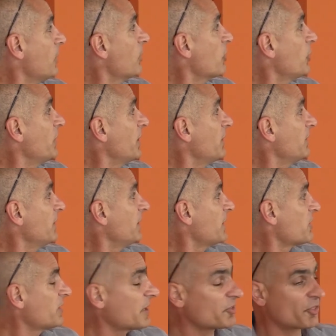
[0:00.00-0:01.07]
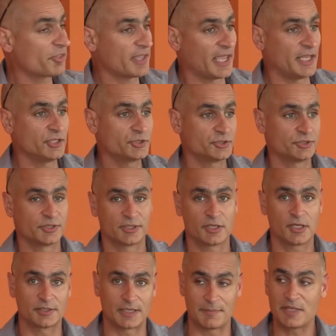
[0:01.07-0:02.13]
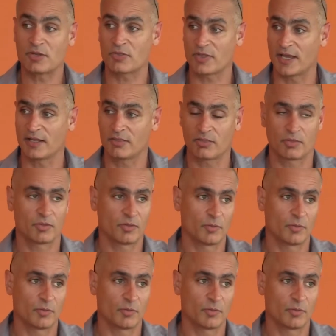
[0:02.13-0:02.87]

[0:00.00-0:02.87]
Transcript: also there's another stage called gametocytes,